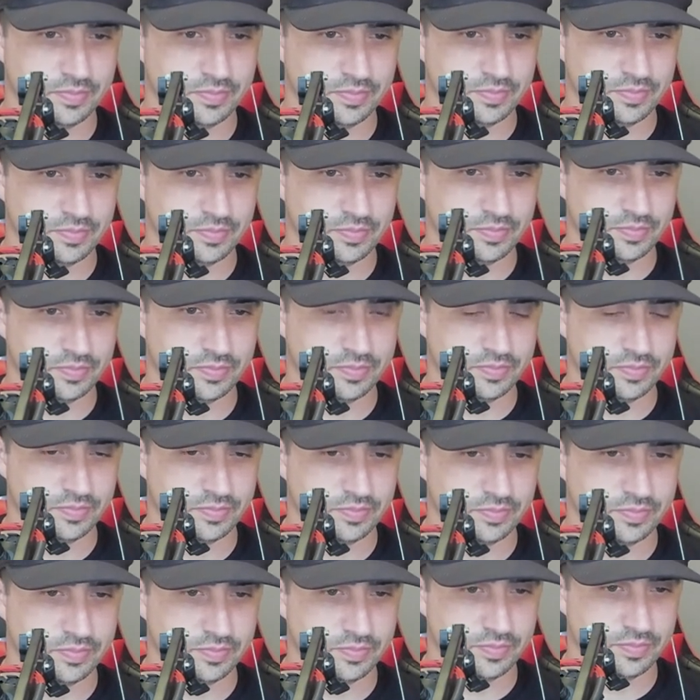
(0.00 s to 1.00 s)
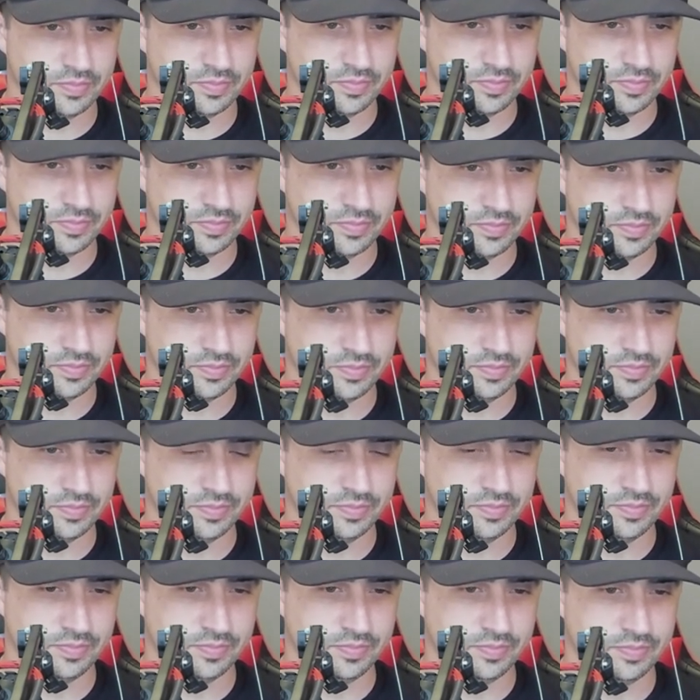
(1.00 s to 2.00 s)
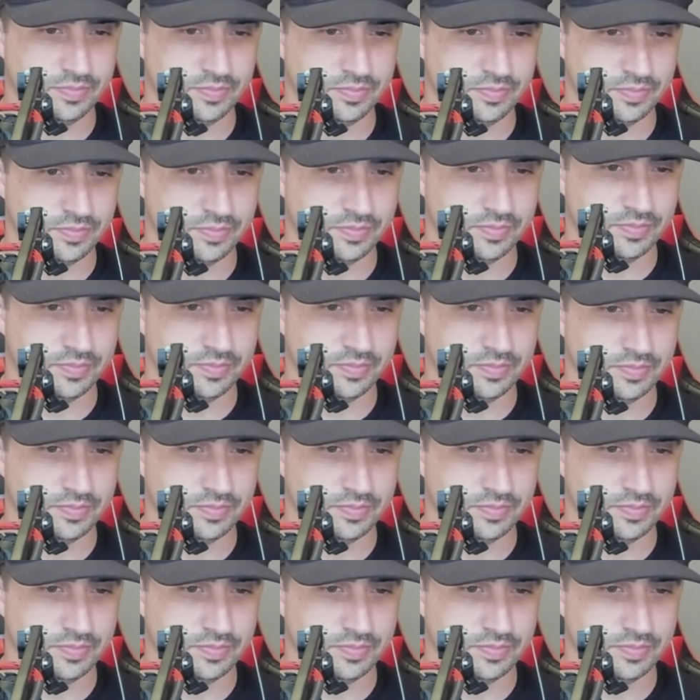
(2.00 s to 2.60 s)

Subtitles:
[no speech]